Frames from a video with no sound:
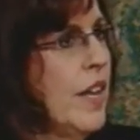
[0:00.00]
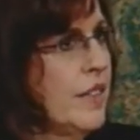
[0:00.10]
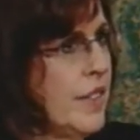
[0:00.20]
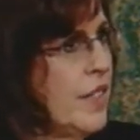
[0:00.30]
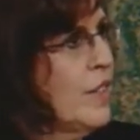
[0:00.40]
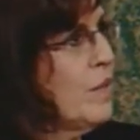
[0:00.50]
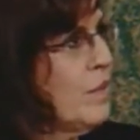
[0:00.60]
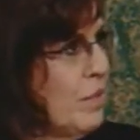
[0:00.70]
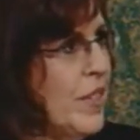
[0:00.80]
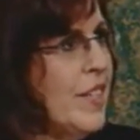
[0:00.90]
I say to
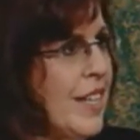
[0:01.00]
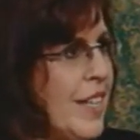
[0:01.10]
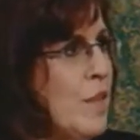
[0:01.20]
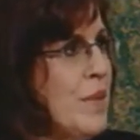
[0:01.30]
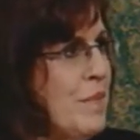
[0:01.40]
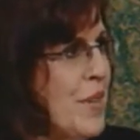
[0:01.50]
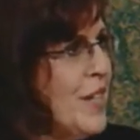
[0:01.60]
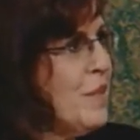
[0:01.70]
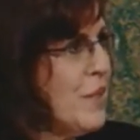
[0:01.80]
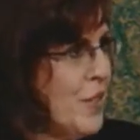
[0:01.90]
them, get me a meeting with